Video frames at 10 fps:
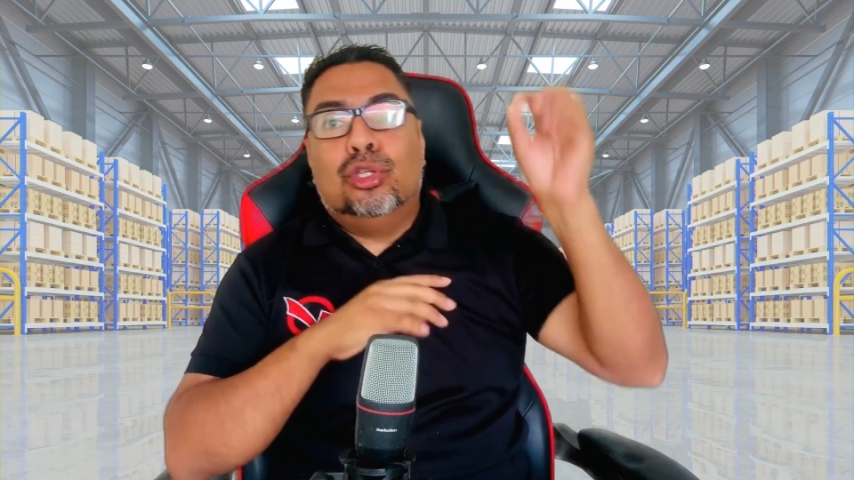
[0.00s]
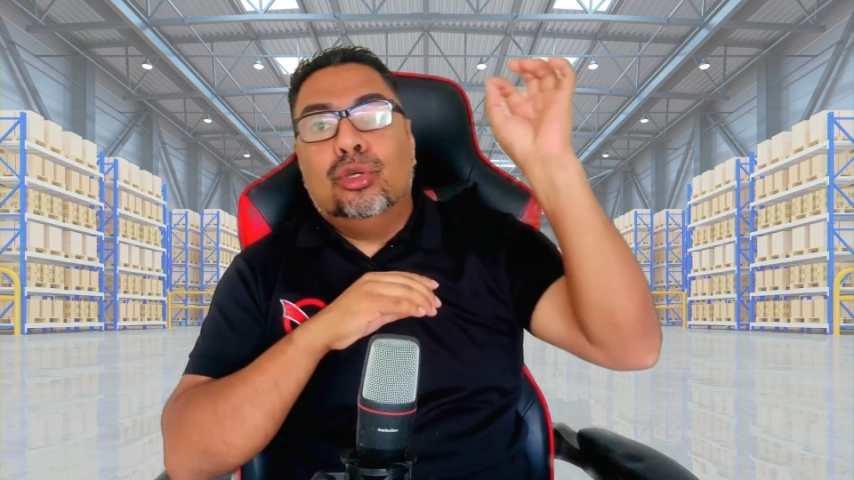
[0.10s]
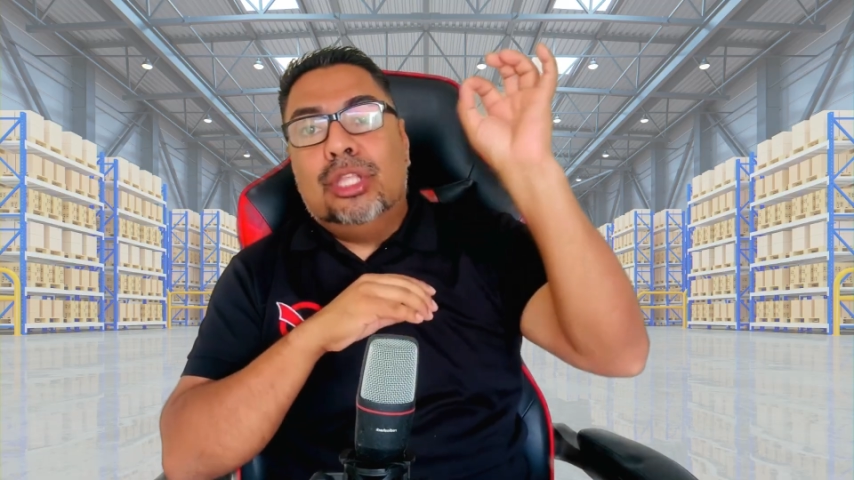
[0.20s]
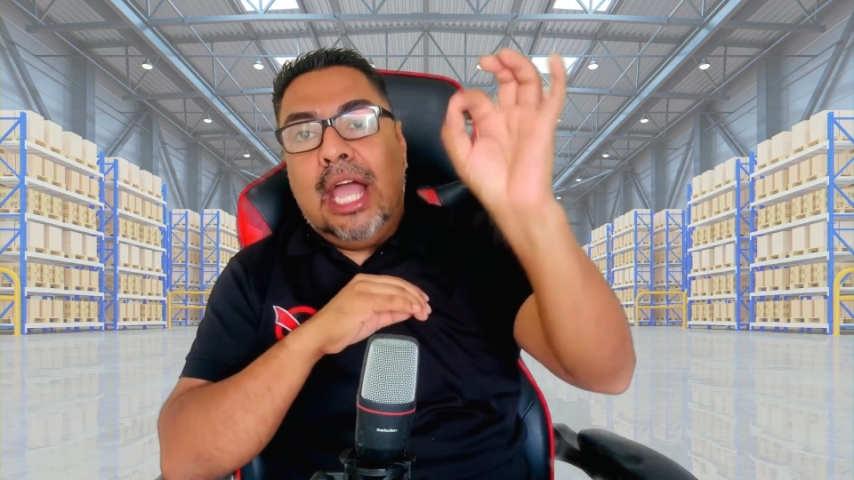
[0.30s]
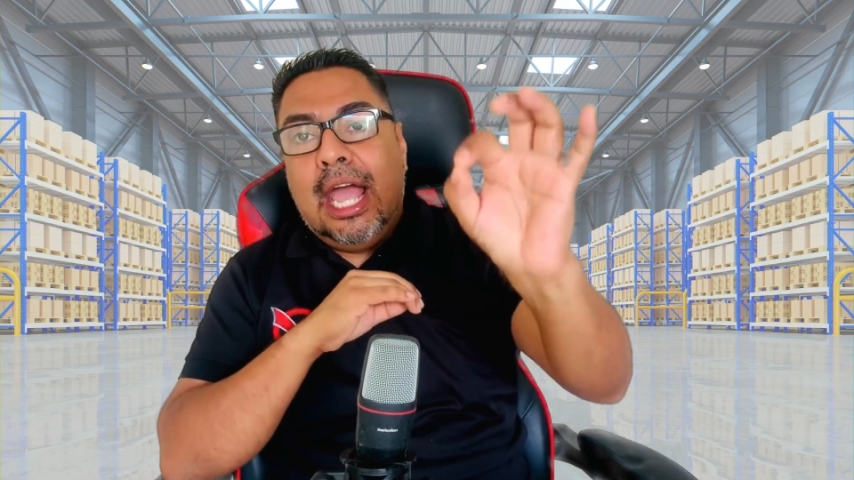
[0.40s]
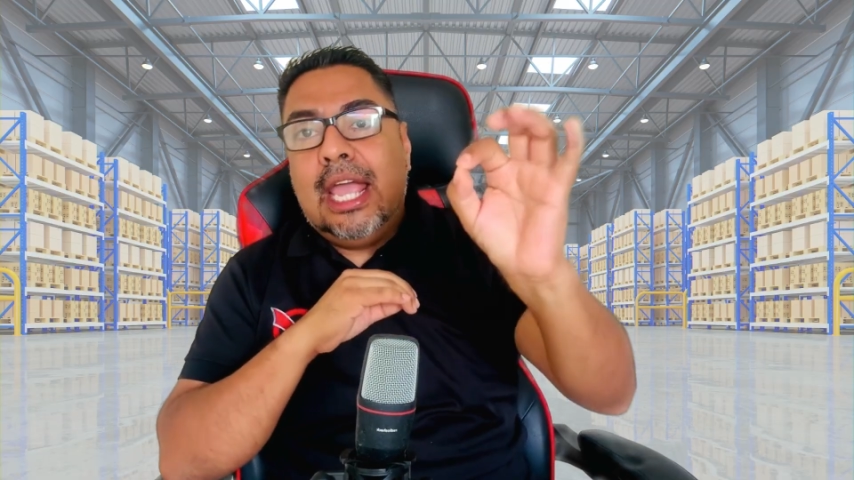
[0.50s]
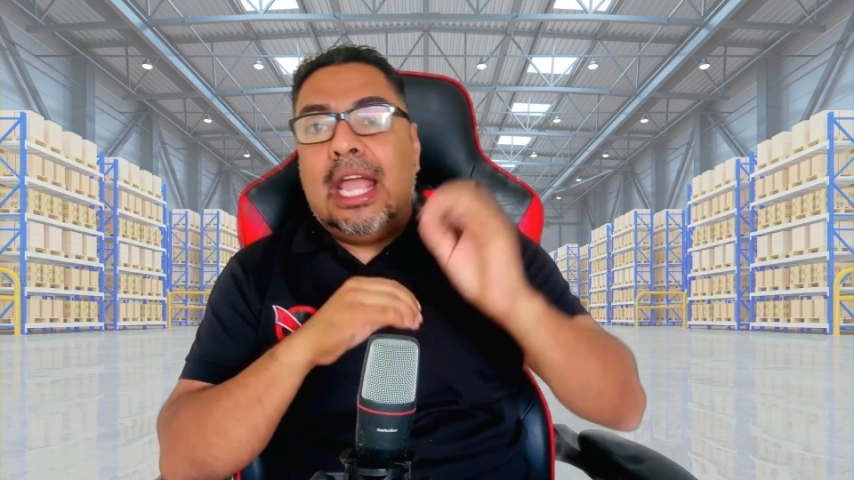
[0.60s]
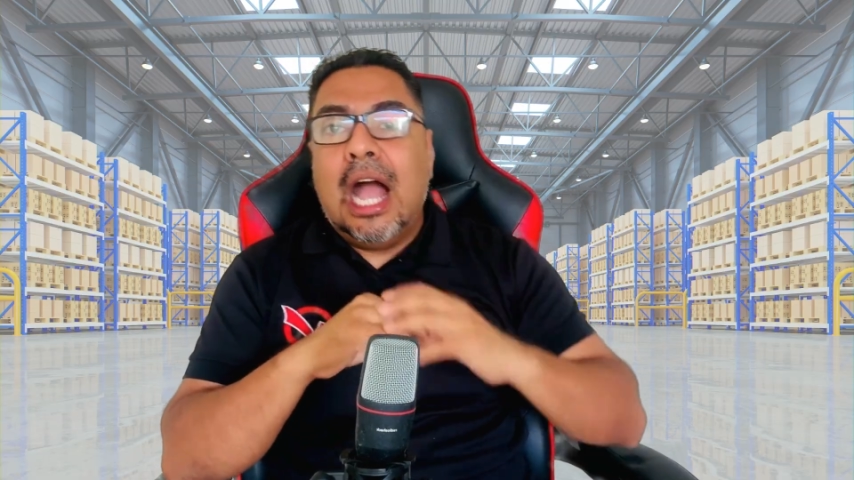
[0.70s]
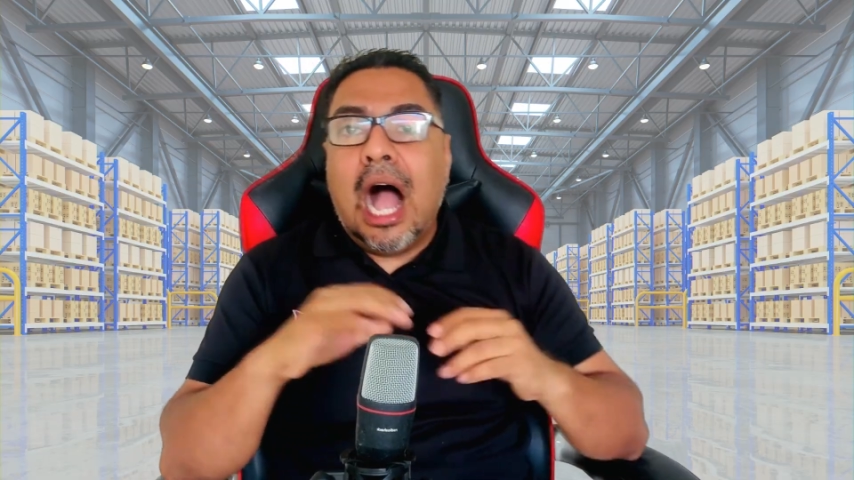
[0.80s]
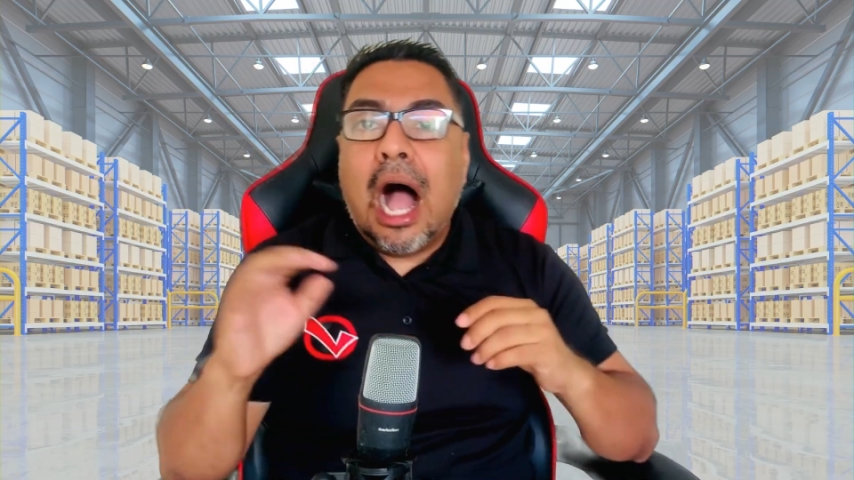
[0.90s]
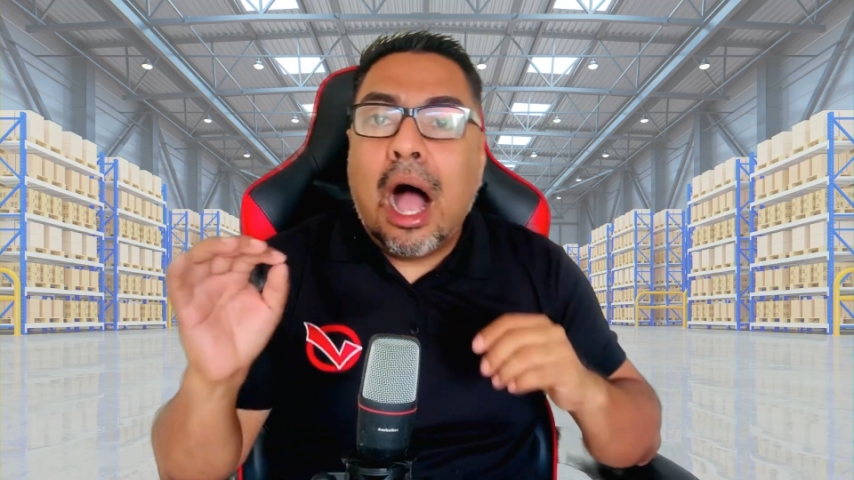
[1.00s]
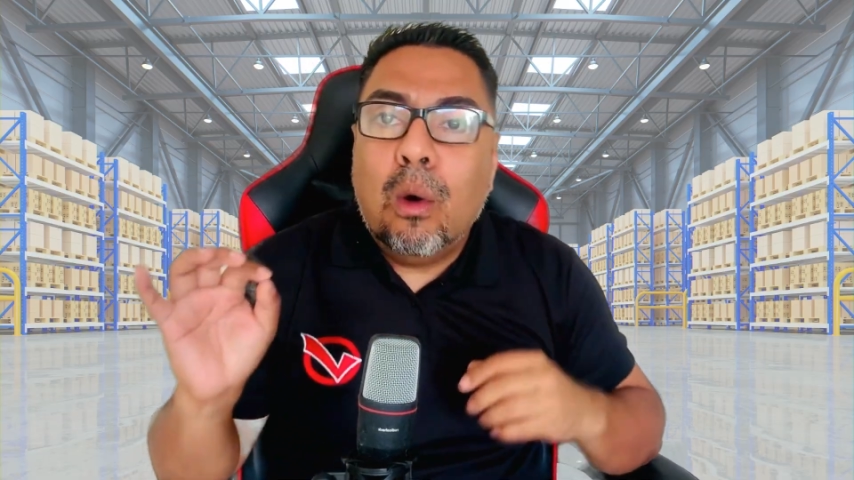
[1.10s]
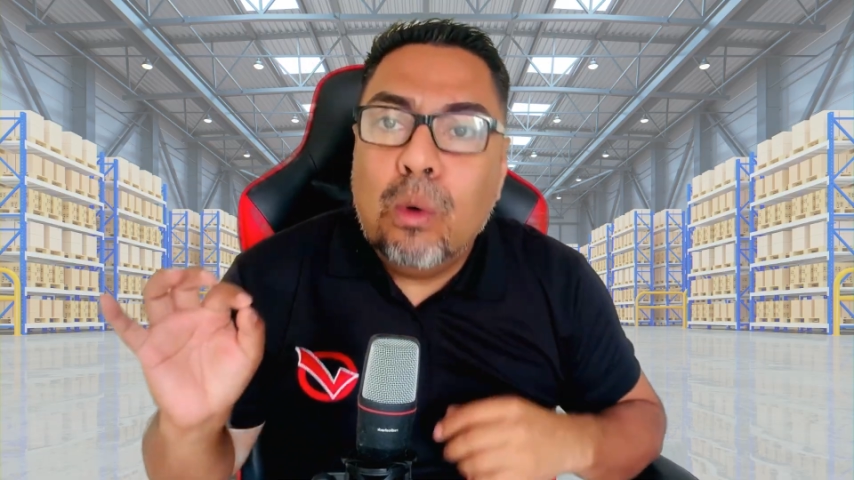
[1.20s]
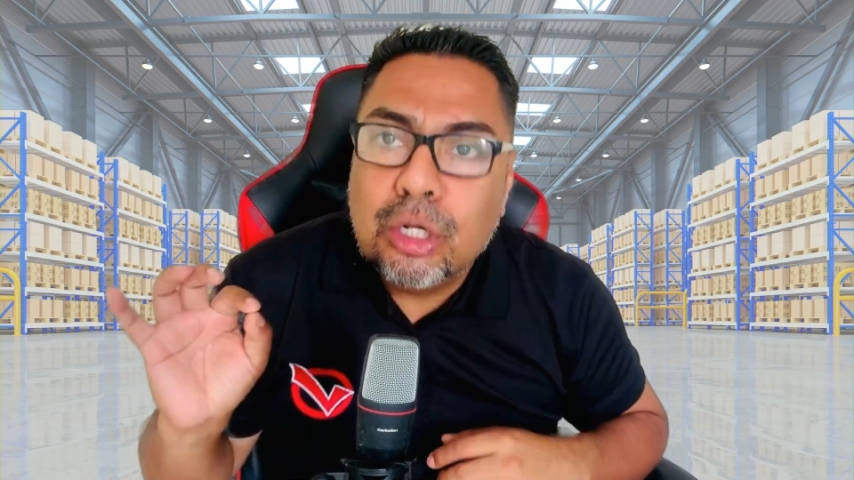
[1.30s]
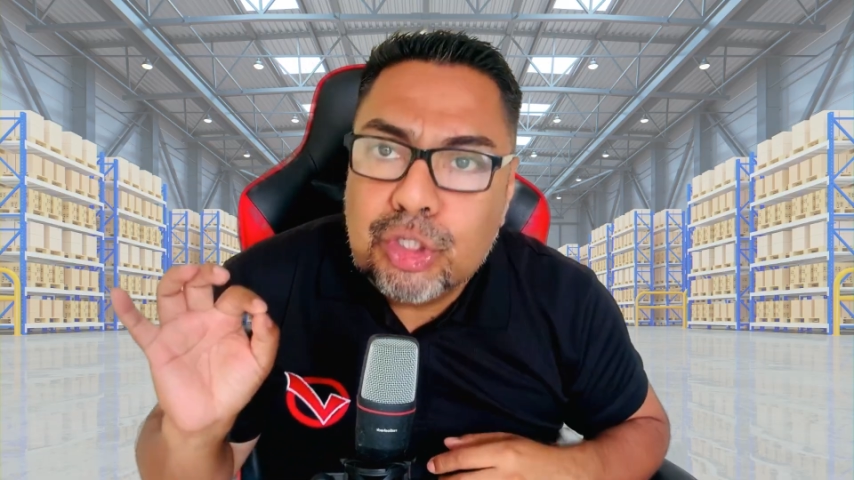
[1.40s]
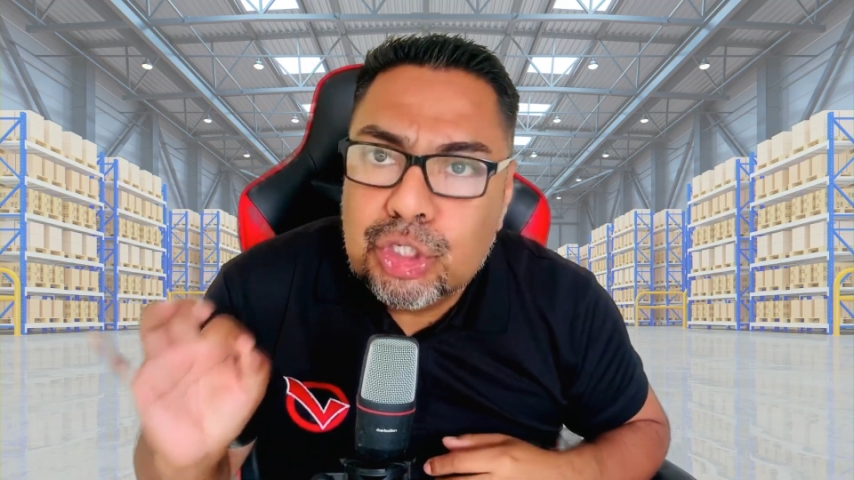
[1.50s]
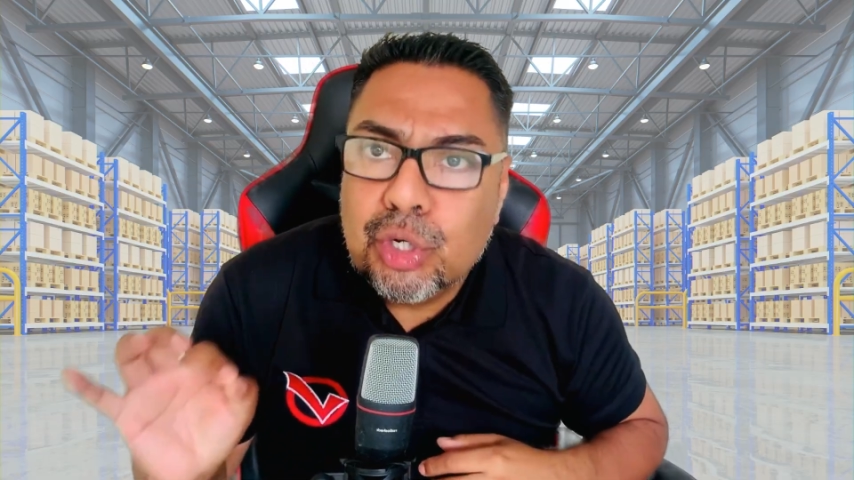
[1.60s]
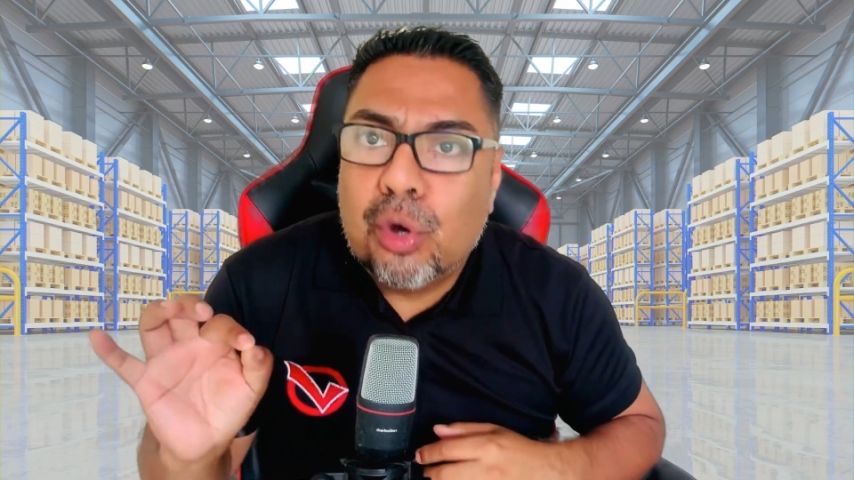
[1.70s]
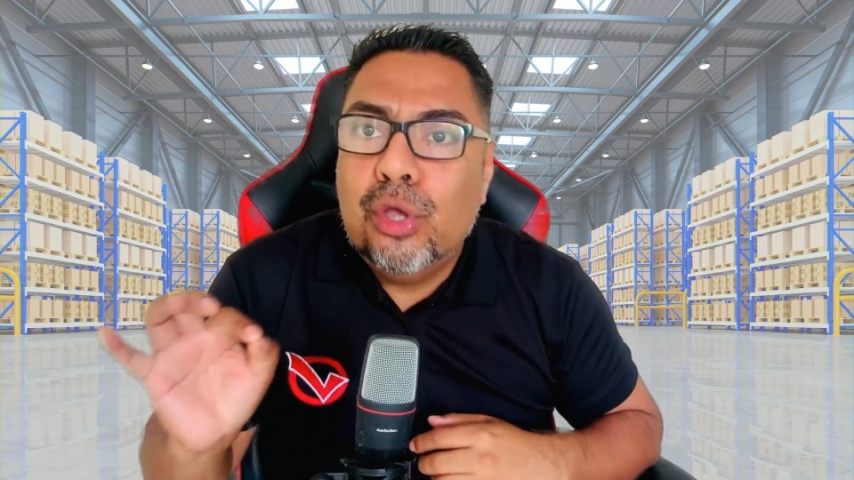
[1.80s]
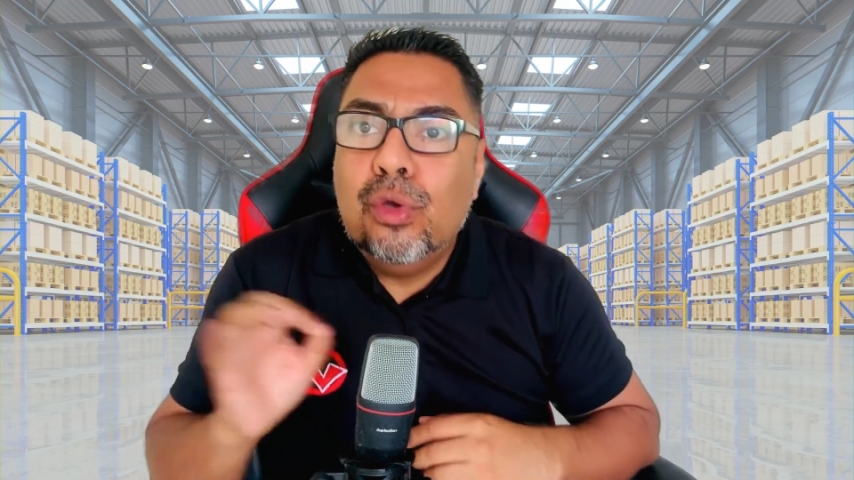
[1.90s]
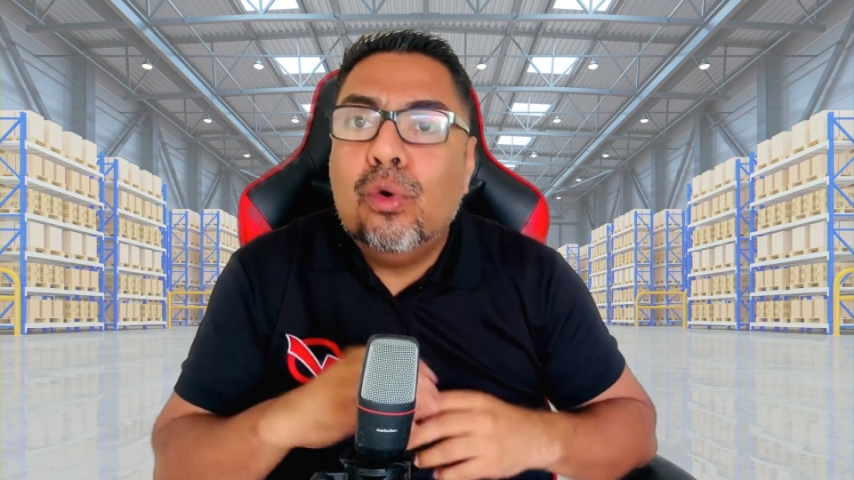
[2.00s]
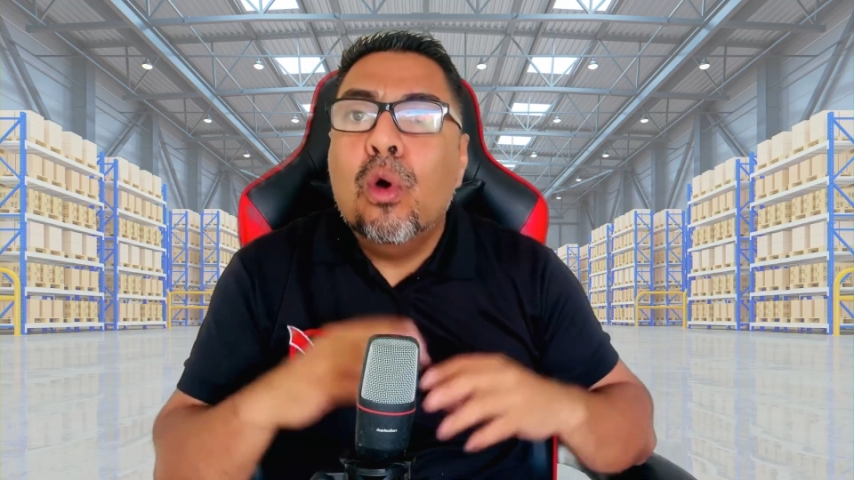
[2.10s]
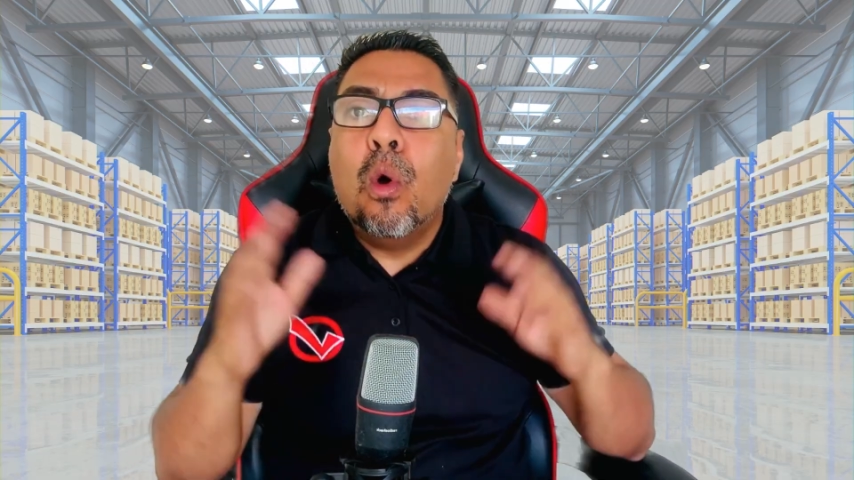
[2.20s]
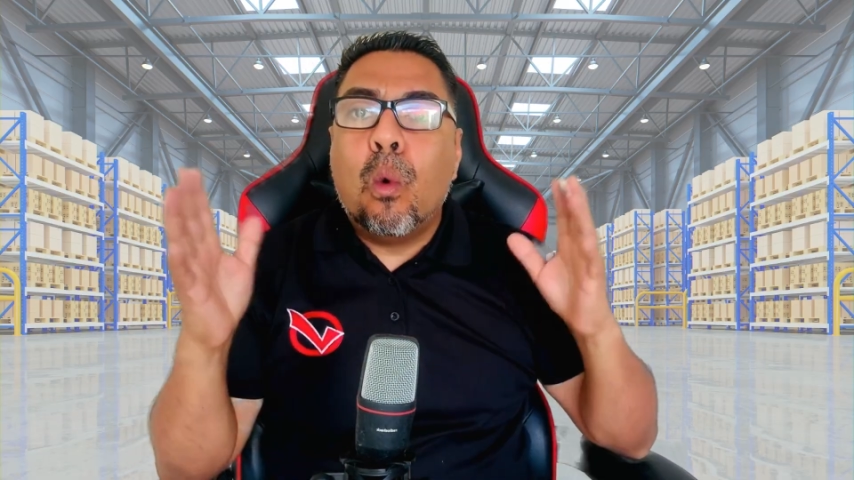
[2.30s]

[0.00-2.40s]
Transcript: Today, I will show you